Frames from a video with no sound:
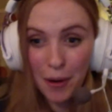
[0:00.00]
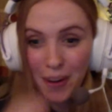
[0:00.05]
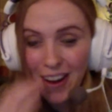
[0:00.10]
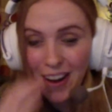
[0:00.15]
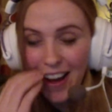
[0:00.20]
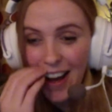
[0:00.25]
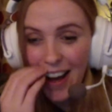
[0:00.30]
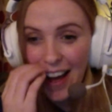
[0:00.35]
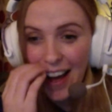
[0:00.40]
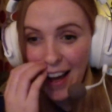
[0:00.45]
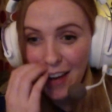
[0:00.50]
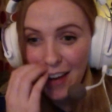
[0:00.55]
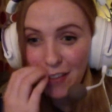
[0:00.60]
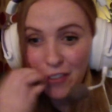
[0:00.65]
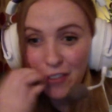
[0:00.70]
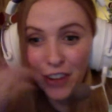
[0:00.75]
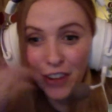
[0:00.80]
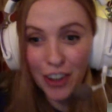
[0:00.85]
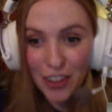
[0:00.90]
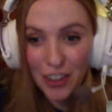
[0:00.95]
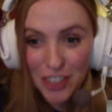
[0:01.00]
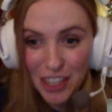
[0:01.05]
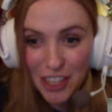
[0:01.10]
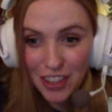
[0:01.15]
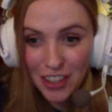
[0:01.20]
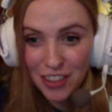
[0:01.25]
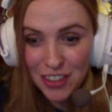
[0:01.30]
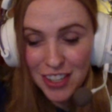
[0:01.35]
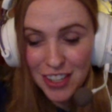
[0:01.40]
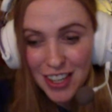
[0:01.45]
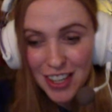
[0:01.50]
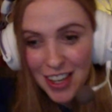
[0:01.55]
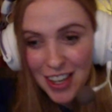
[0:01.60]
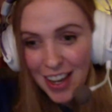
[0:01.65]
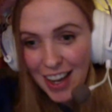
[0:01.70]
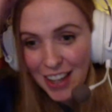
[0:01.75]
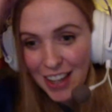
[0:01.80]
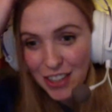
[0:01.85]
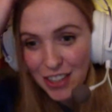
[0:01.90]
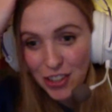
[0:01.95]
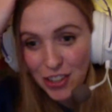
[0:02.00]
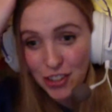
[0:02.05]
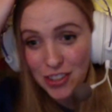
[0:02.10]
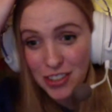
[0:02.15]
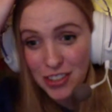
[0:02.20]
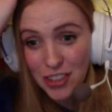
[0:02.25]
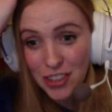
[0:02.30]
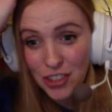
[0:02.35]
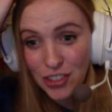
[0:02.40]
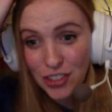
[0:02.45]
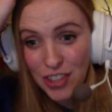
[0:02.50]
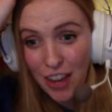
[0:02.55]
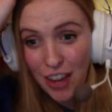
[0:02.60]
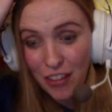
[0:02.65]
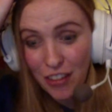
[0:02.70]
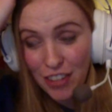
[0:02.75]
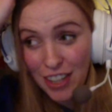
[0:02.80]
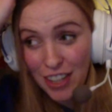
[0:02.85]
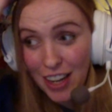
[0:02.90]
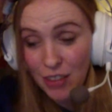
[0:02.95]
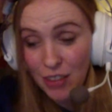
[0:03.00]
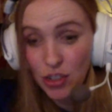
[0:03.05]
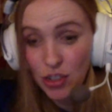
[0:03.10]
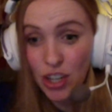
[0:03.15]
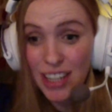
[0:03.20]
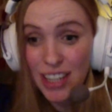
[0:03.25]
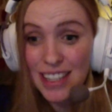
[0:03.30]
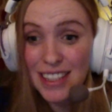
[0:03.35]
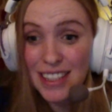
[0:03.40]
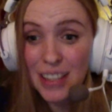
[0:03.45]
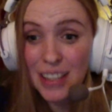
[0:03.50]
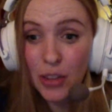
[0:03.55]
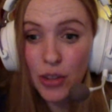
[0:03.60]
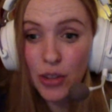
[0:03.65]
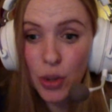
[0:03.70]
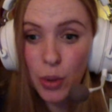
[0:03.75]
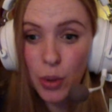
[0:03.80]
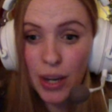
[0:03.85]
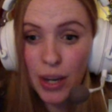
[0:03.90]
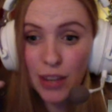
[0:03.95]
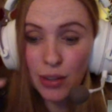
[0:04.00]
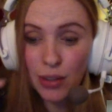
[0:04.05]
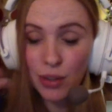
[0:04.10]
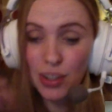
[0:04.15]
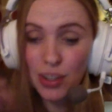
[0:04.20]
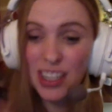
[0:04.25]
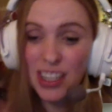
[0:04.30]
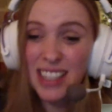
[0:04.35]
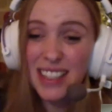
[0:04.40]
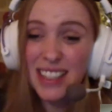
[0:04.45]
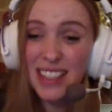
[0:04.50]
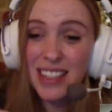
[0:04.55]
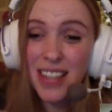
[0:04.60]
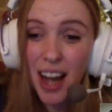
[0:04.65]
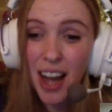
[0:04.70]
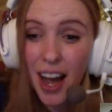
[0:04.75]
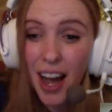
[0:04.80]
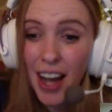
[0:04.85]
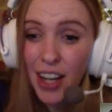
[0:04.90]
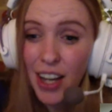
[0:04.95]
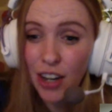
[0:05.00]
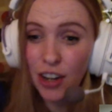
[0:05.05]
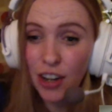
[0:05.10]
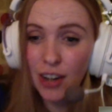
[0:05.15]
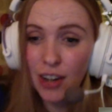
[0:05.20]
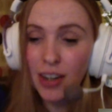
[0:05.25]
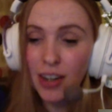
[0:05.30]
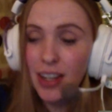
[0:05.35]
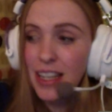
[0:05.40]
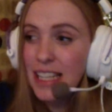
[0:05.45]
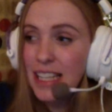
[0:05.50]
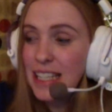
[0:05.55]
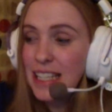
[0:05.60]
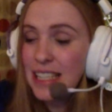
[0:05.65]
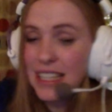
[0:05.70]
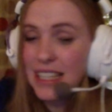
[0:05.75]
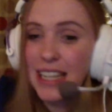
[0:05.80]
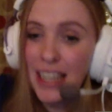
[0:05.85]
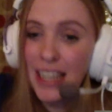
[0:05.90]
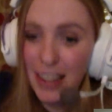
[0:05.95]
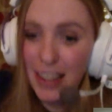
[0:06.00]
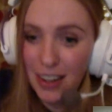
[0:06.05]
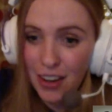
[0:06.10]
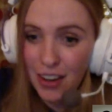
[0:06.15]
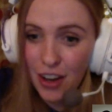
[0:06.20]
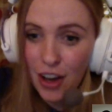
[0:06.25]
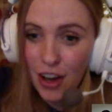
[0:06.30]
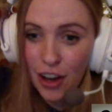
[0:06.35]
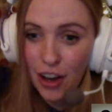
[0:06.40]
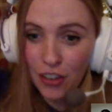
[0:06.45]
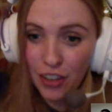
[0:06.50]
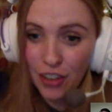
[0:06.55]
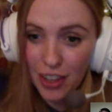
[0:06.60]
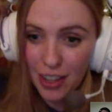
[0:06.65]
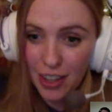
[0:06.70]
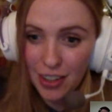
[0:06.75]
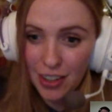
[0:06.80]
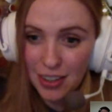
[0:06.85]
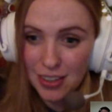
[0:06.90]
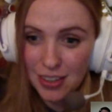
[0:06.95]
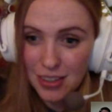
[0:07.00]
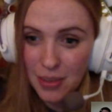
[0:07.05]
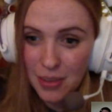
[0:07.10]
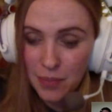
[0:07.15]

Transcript: and fuck all shivs, and you're definitely going to have to try and stealth your way through an entire scene of clickers.